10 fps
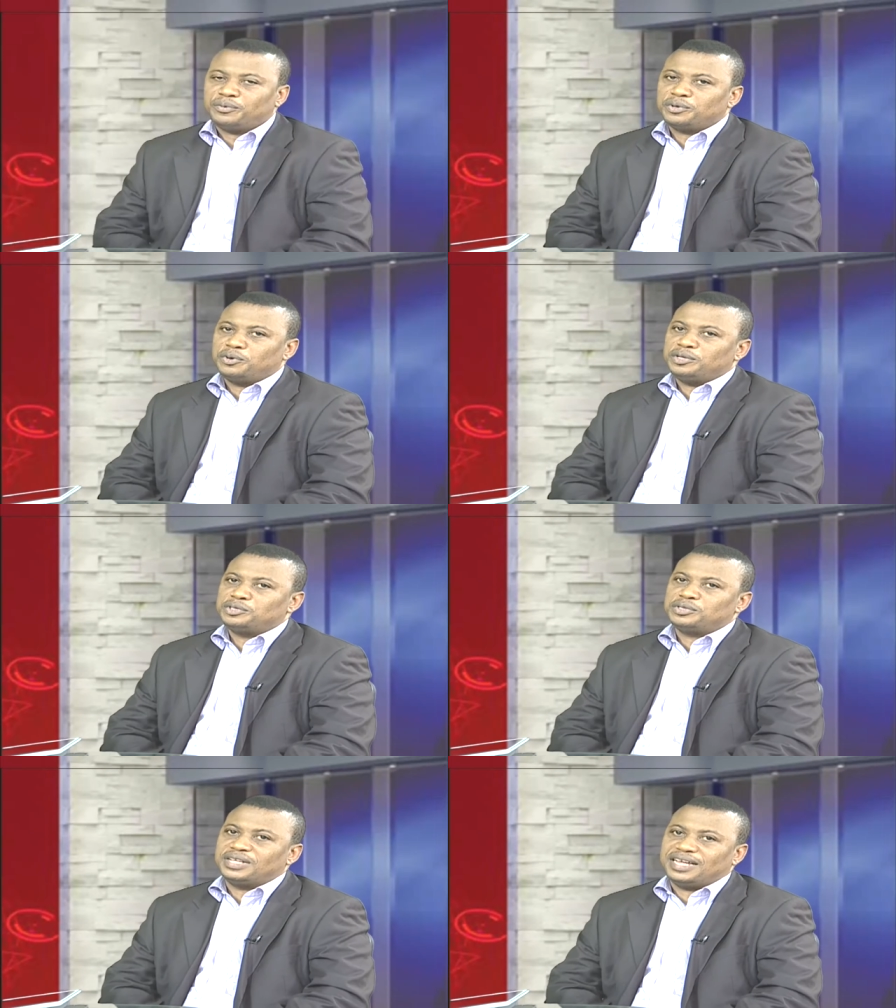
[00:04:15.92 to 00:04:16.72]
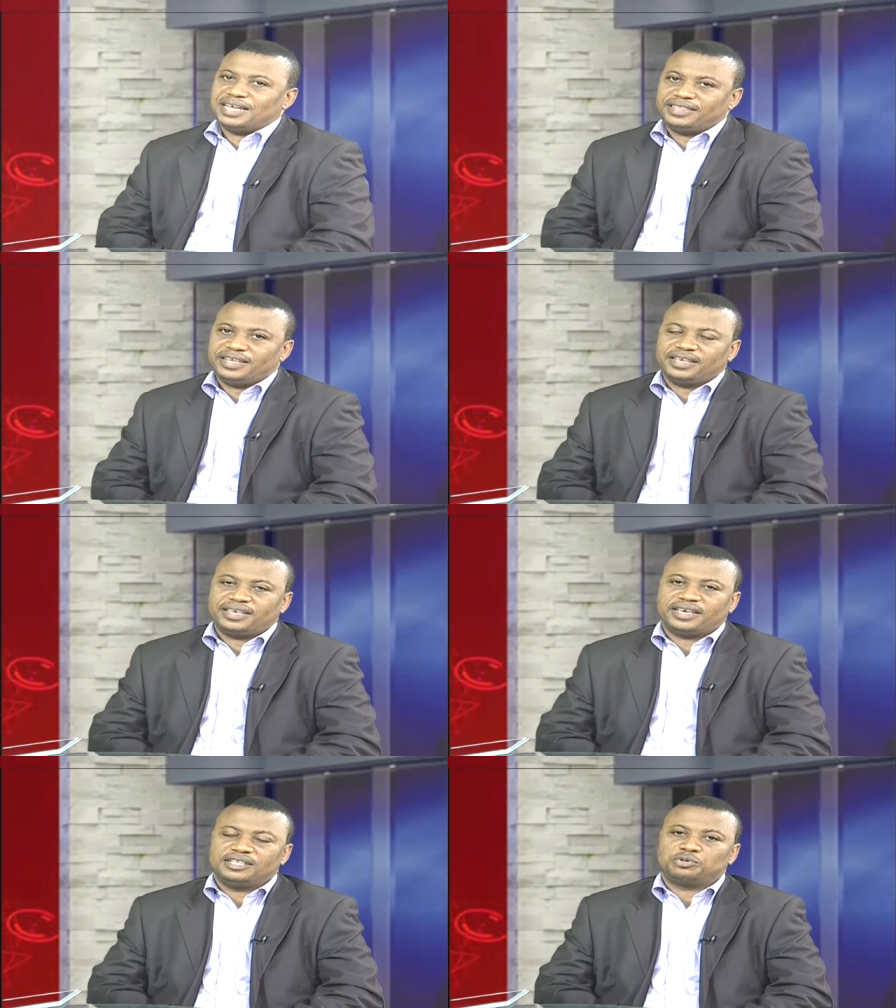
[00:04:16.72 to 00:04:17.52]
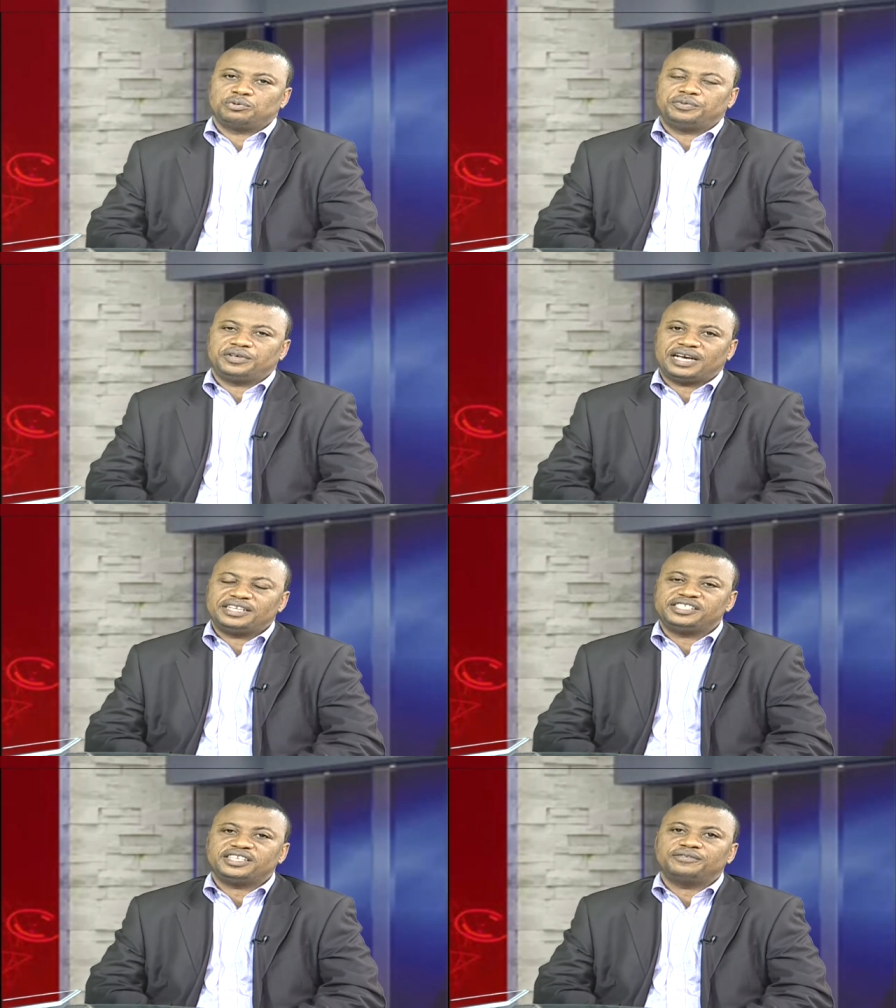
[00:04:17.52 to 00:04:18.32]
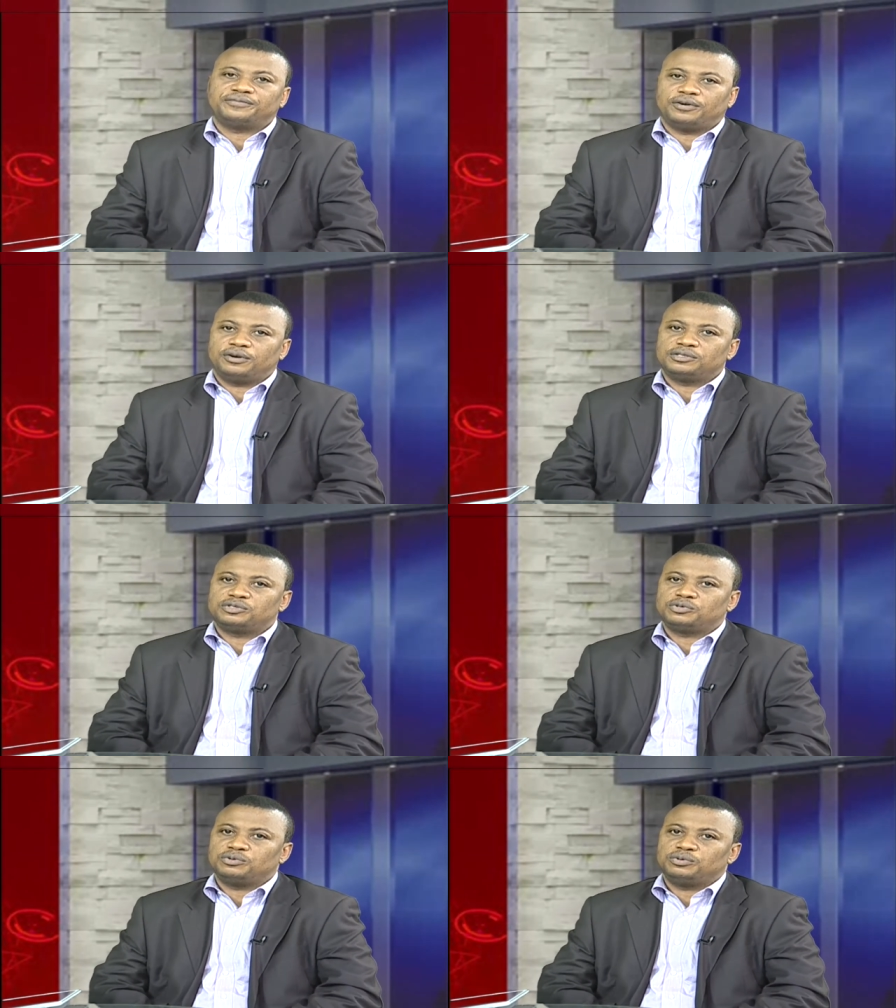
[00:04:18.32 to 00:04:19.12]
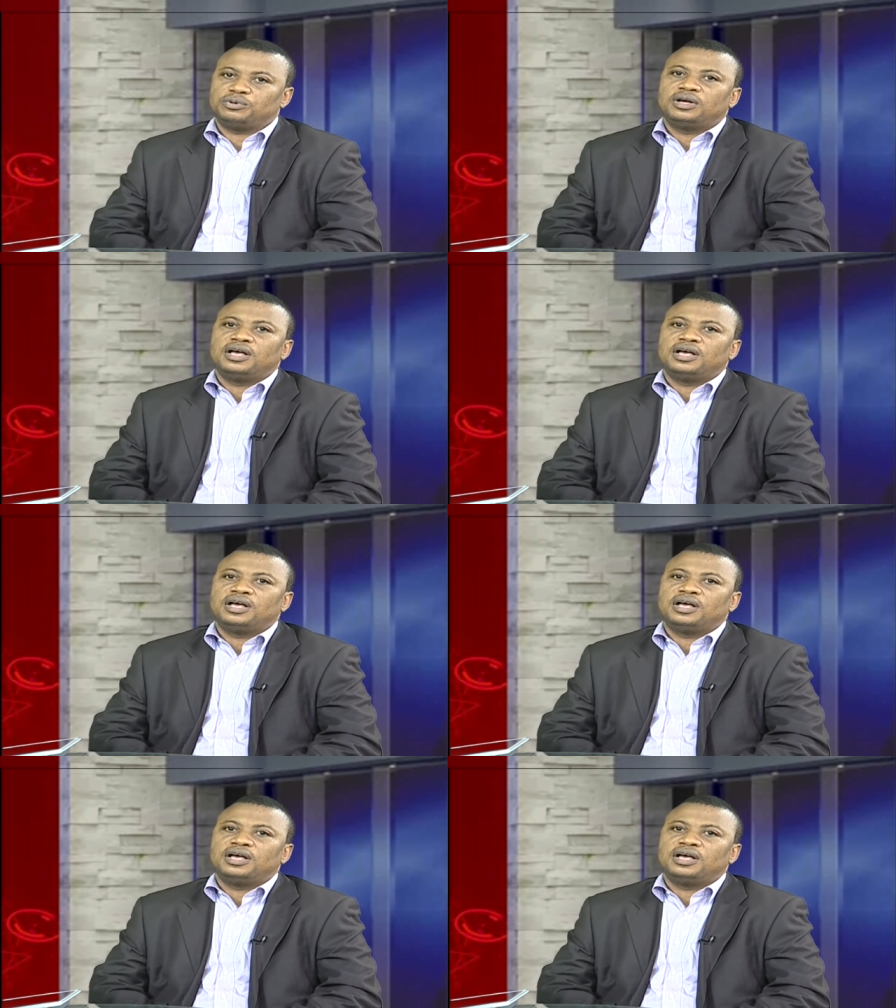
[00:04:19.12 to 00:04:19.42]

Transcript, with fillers: we go into that, I think it would be ideal for us to